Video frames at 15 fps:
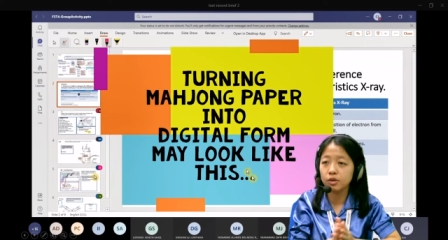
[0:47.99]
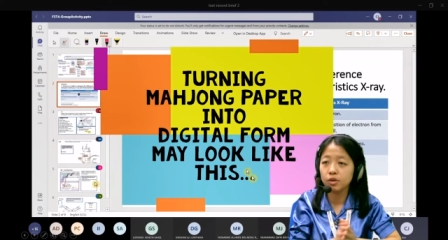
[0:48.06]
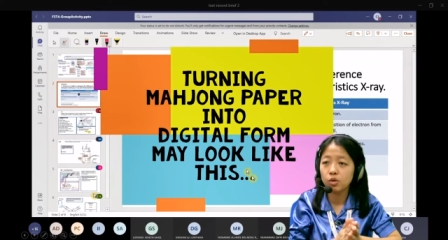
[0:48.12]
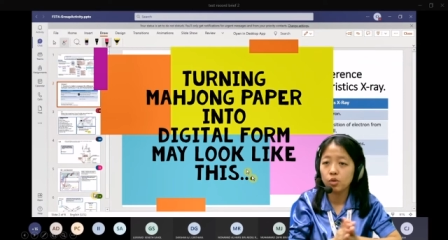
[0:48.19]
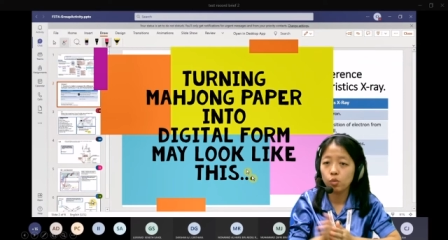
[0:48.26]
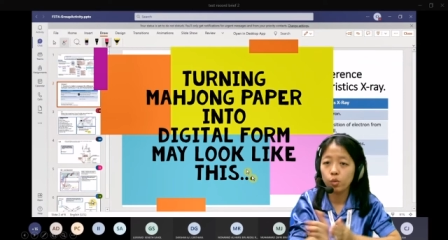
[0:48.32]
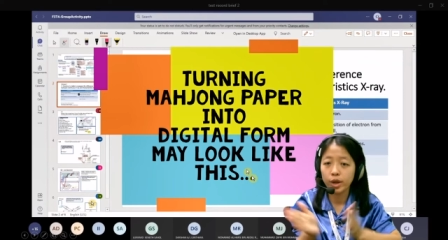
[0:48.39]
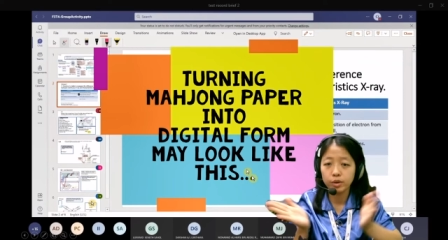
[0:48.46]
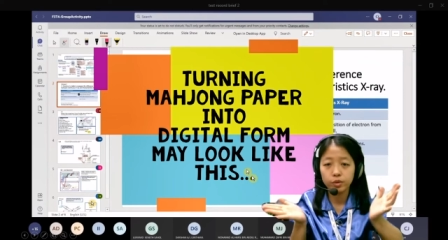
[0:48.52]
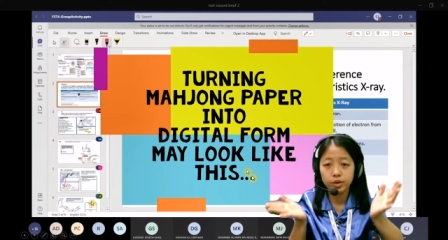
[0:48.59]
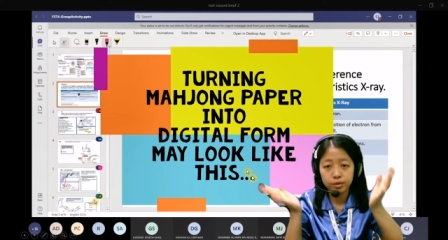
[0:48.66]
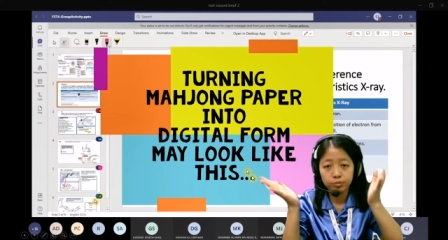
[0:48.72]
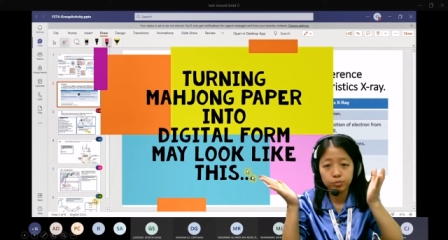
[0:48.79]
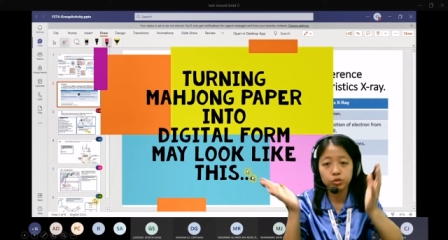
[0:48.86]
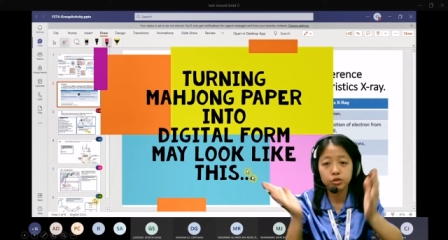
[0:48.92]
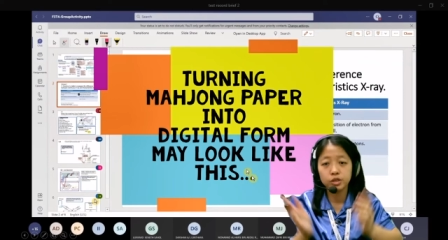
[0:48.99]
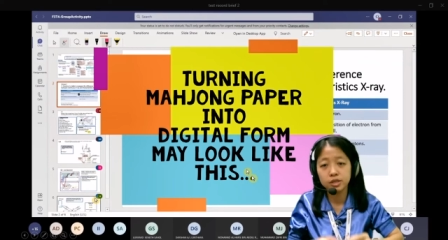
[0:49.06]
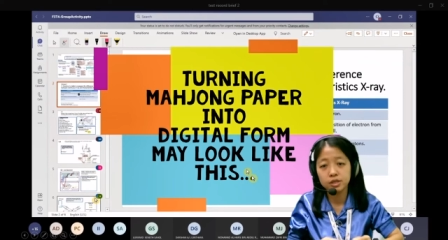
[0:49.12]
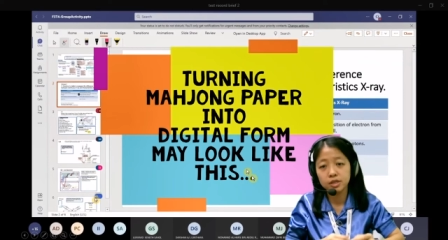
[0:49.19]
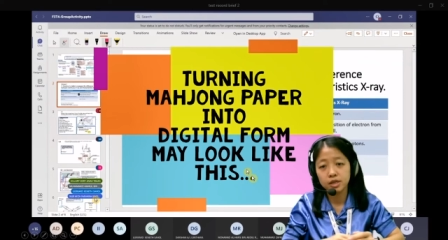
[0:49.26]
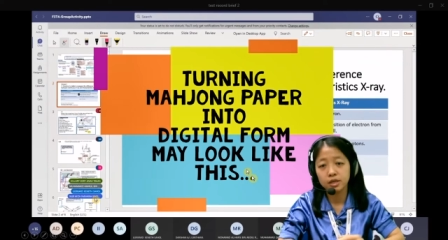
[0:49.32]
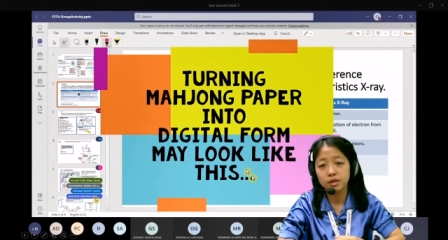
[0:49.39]
when we put this
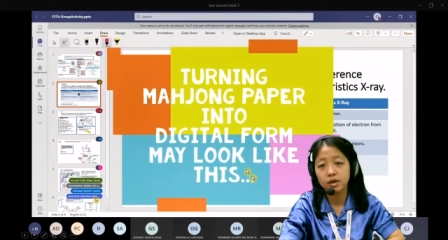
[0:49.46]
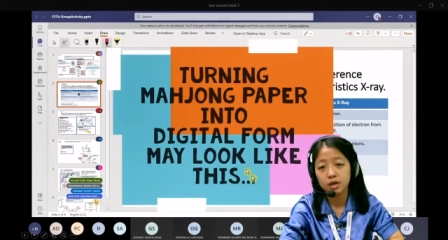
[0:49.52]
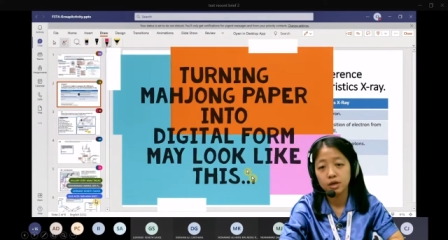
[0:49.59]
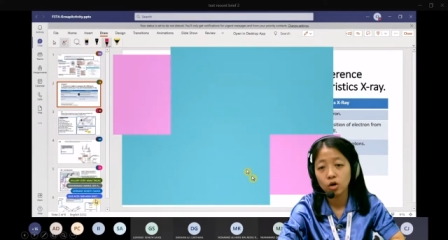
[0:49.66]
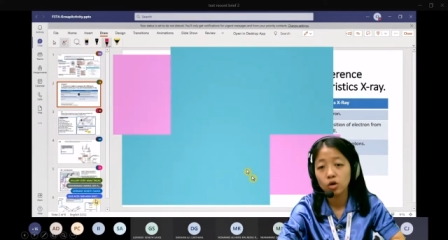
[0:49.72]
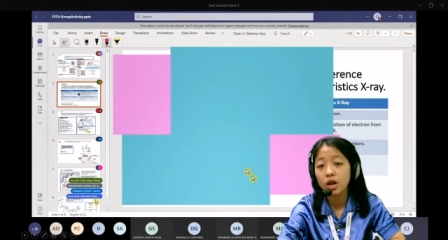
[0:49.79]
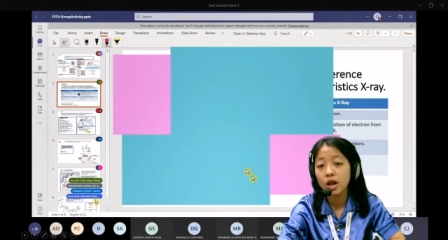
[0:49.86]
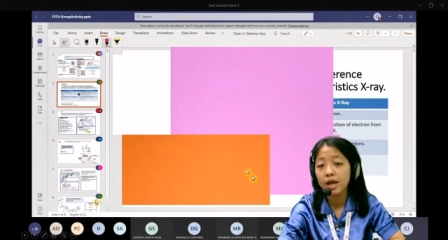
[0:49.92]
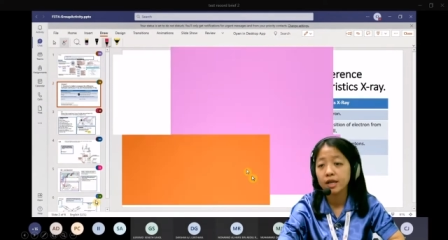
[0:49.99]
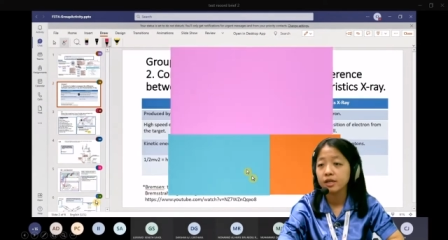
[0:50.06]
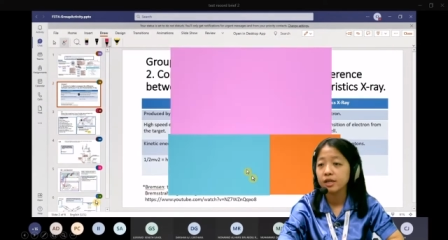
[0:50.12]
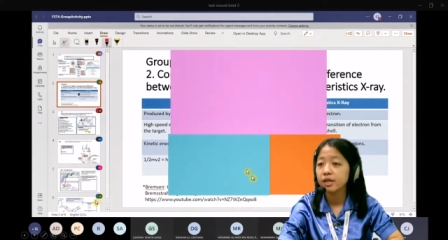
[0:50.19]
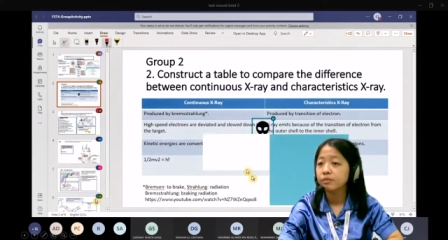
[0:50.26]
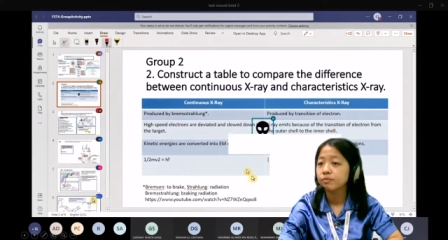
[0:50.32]
online. Yeah.